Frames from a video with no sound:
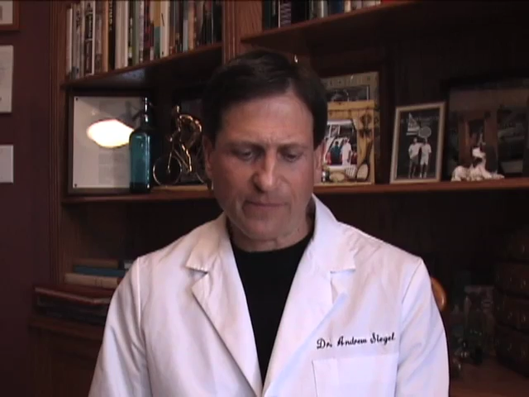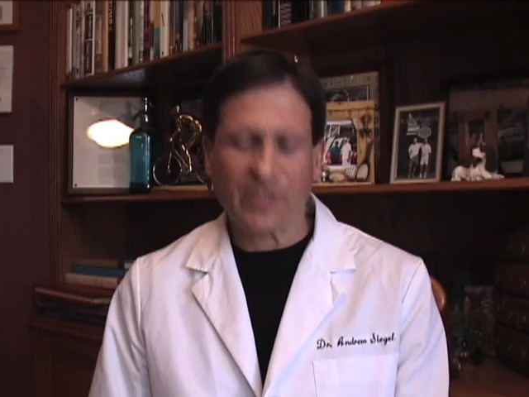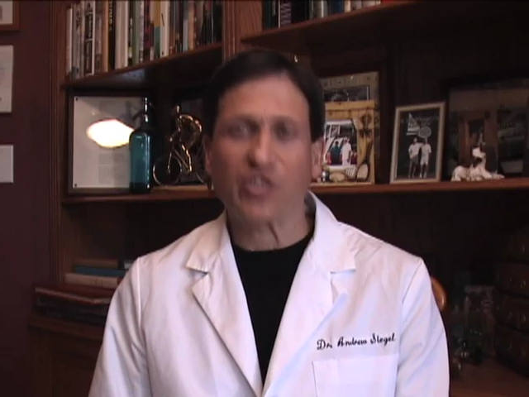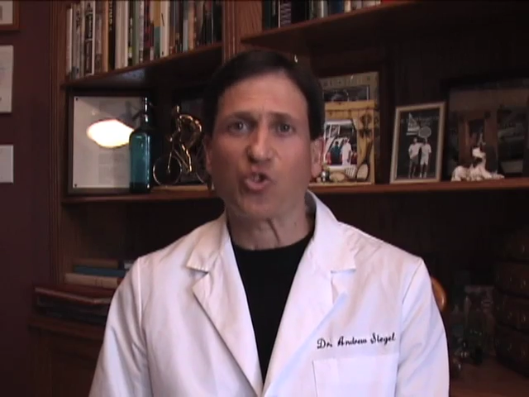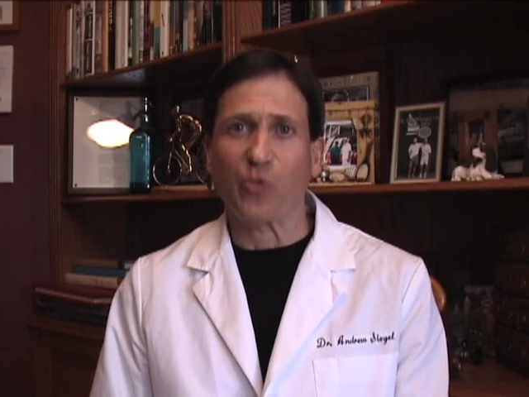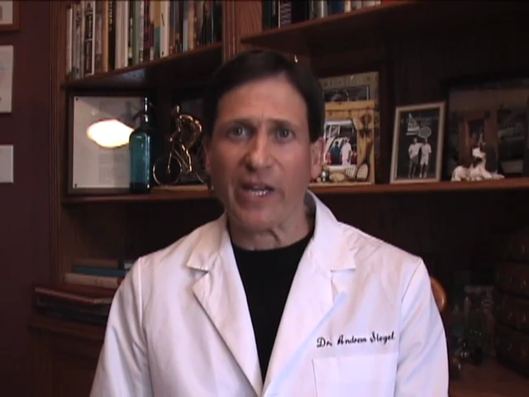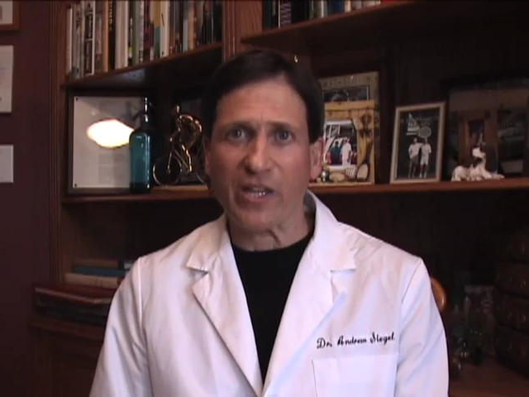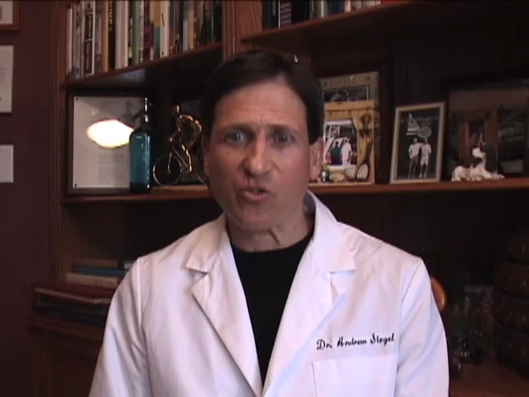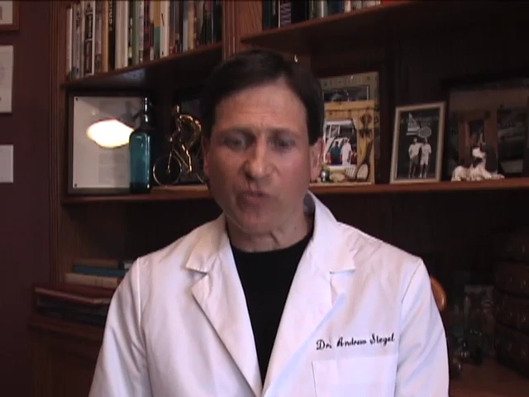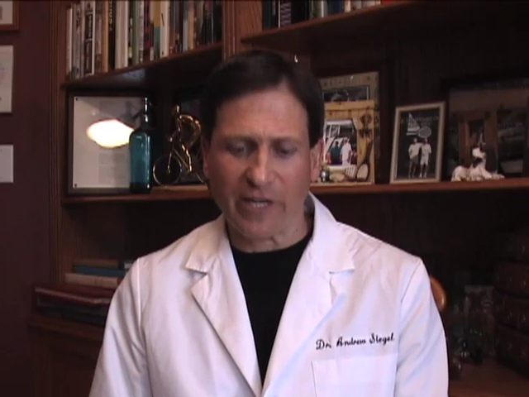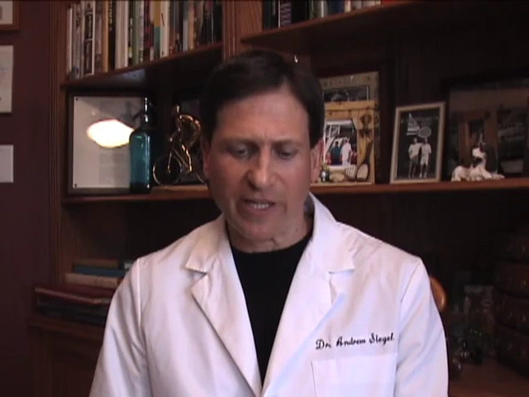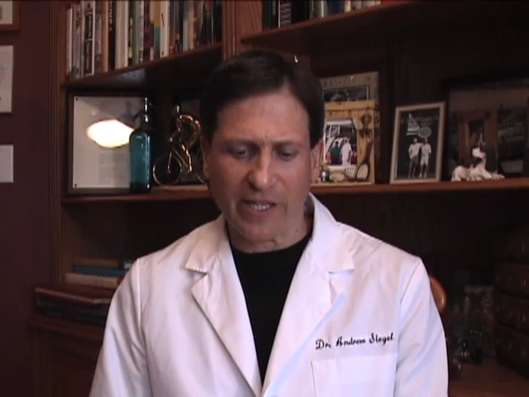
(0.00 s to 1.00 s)
strength
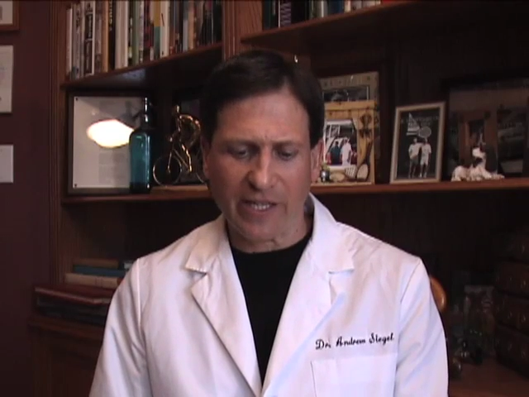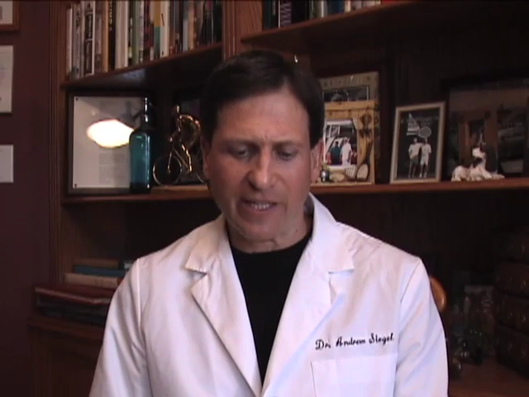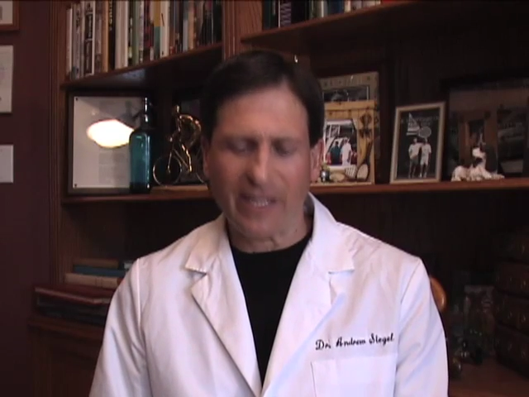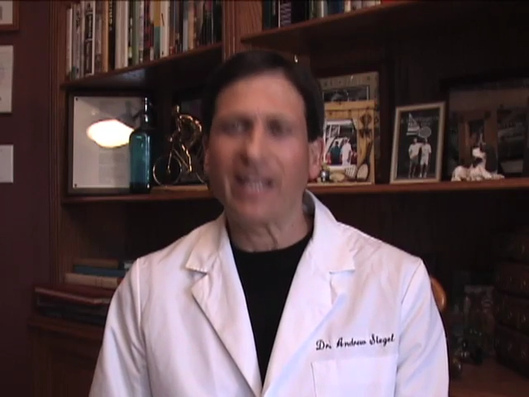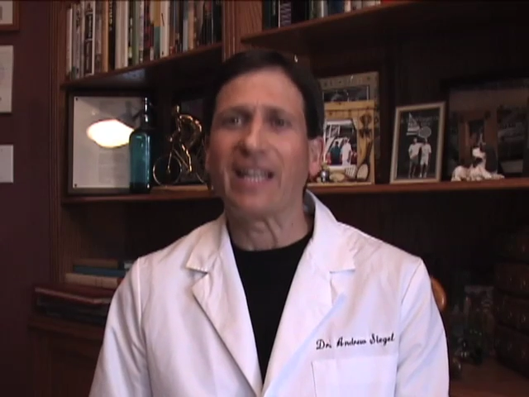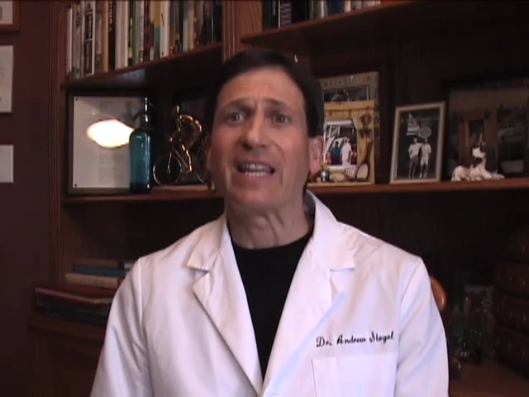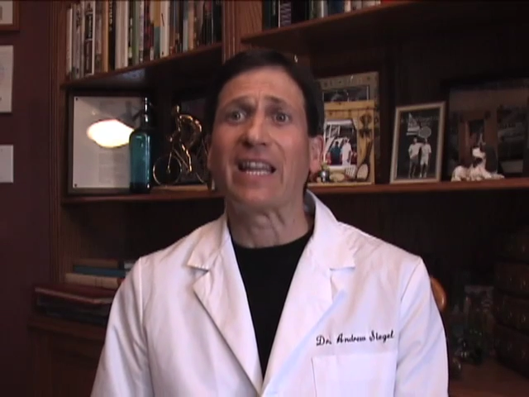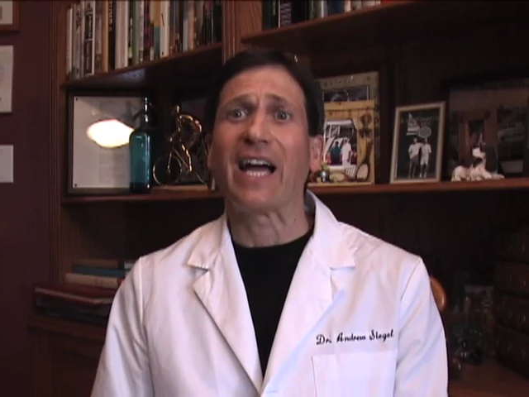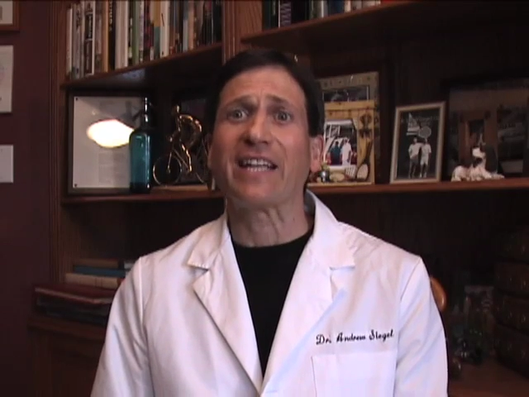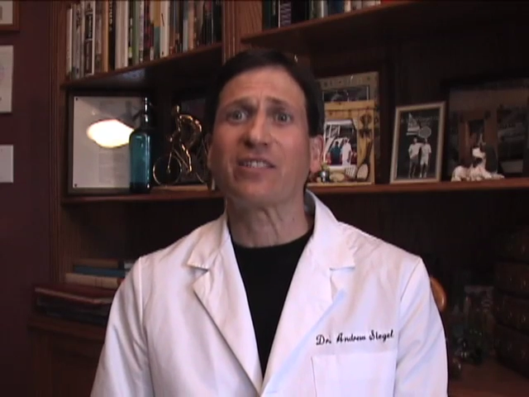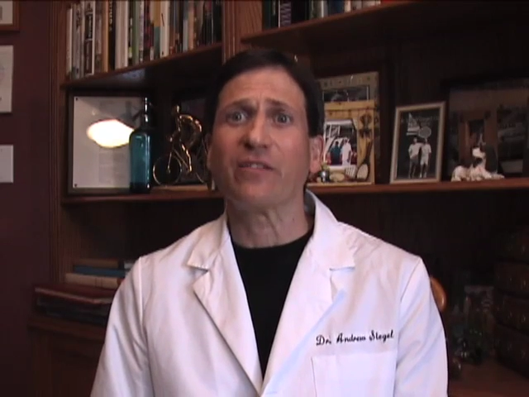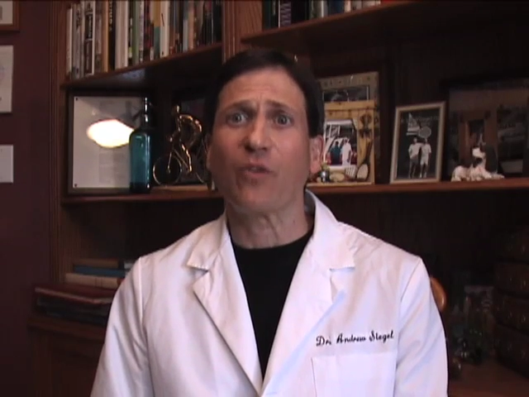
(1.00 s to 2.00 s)
training,
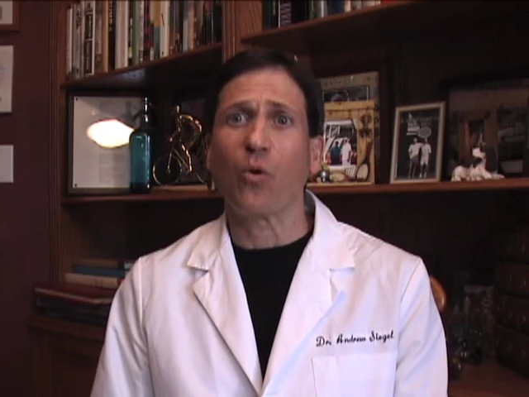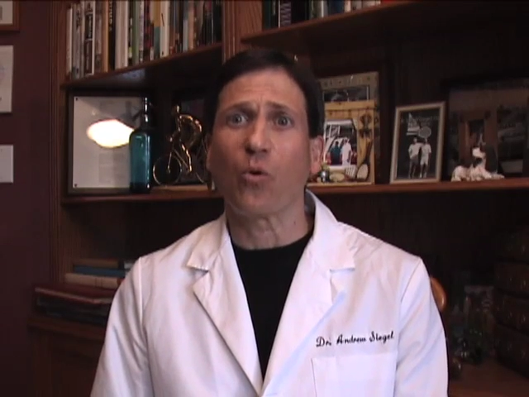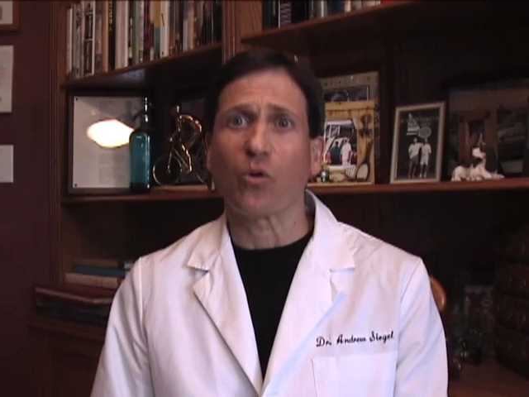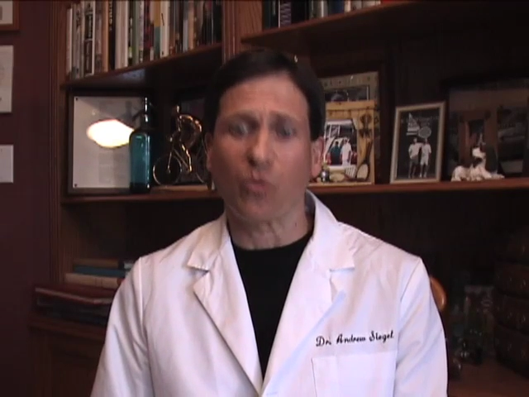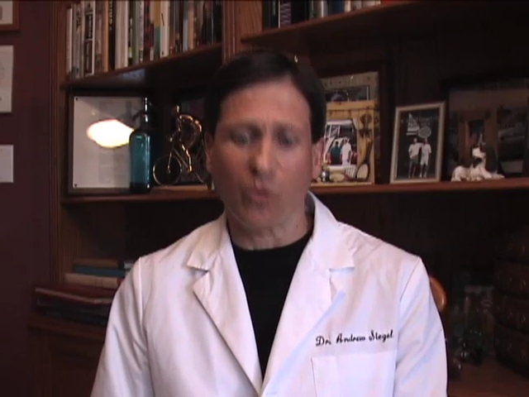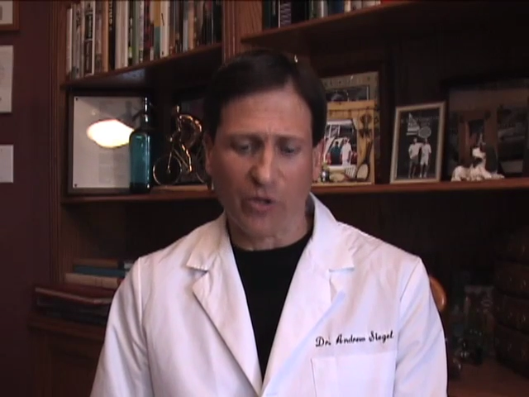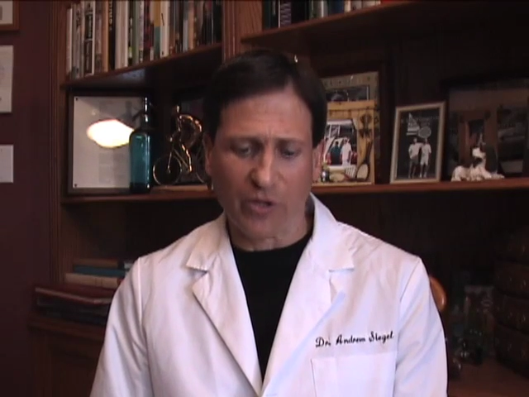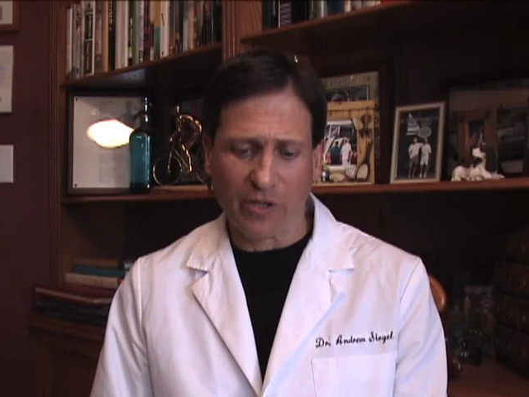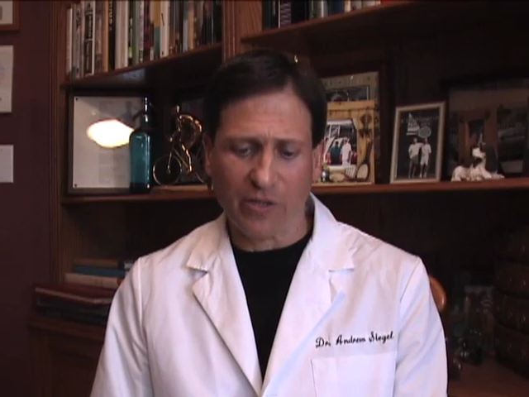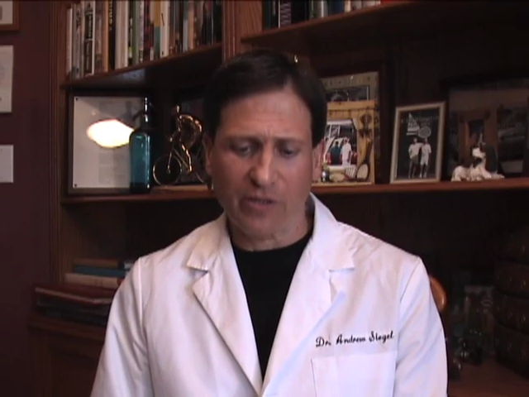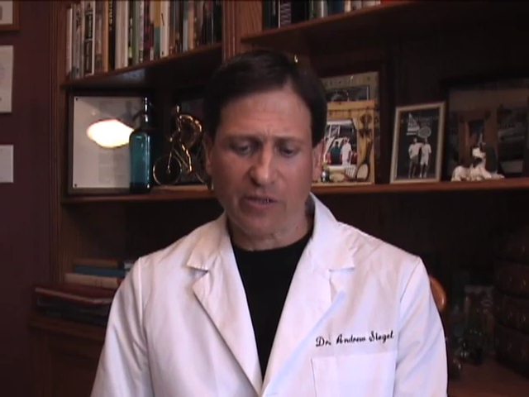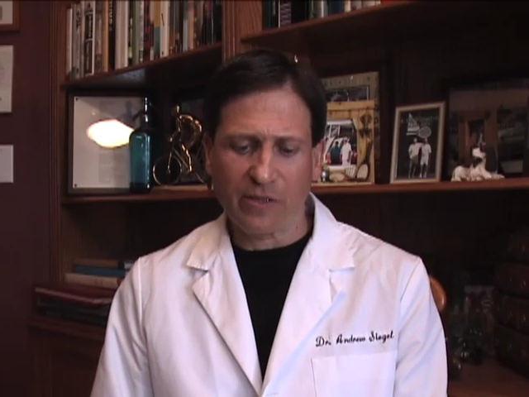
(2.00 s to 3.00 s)
lots of core work,